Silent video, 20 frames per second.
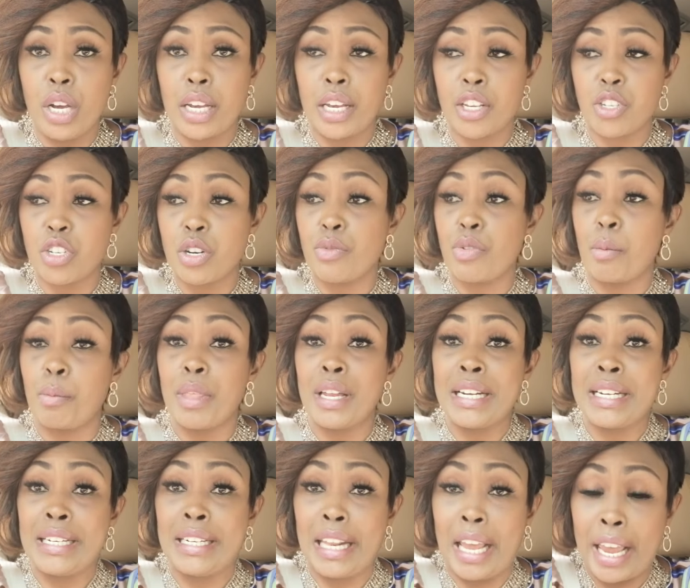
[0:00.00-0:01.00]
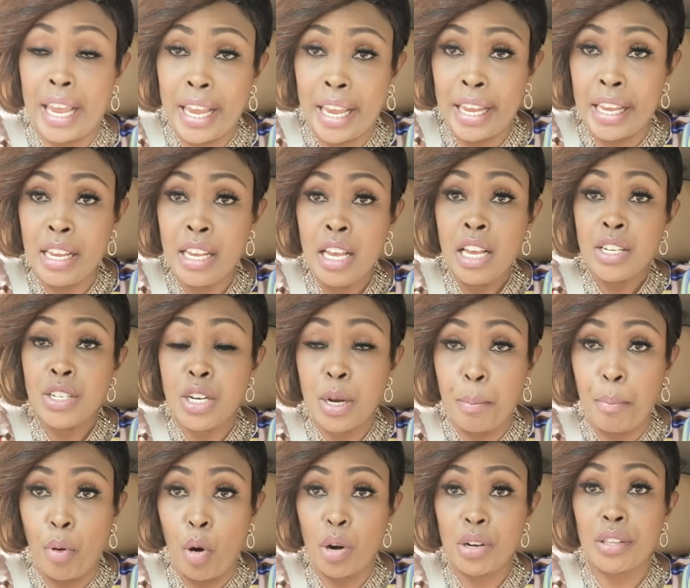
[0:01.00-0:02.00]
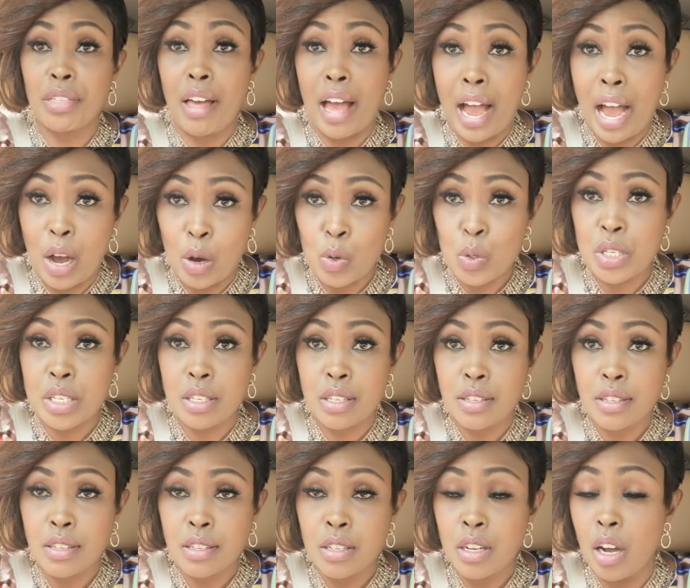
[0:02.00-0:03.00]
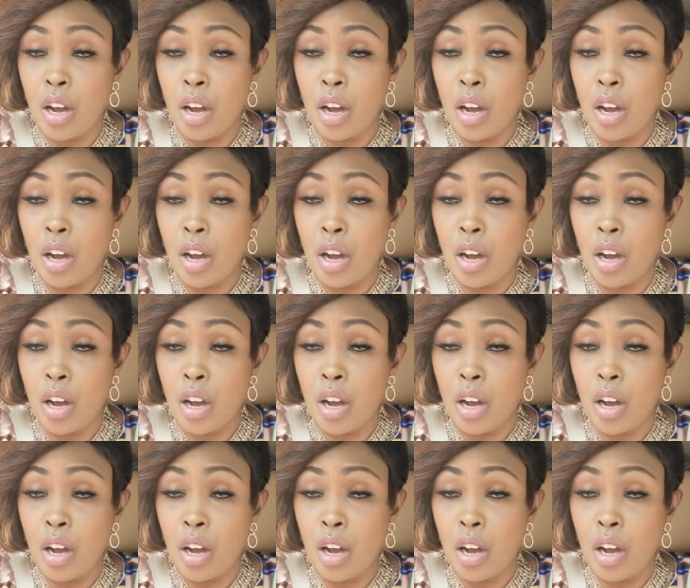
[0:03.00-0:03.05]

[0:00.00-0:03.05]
her kitchen from the day she bought the house.